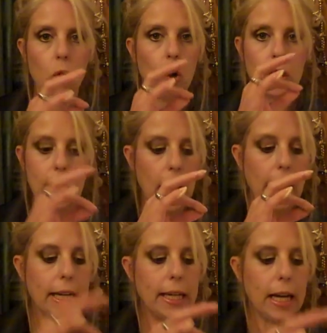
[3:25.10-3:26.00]
a
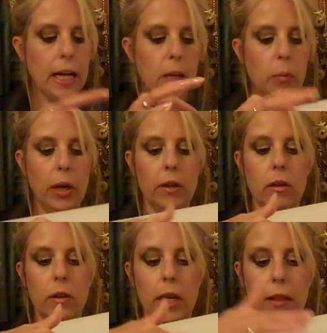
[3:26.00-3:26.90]
tiny bit
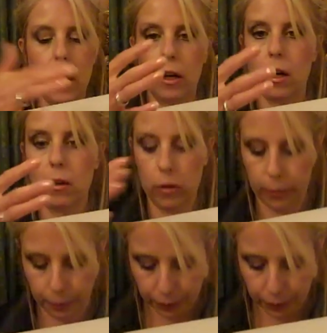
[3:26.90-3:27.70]
to get that color.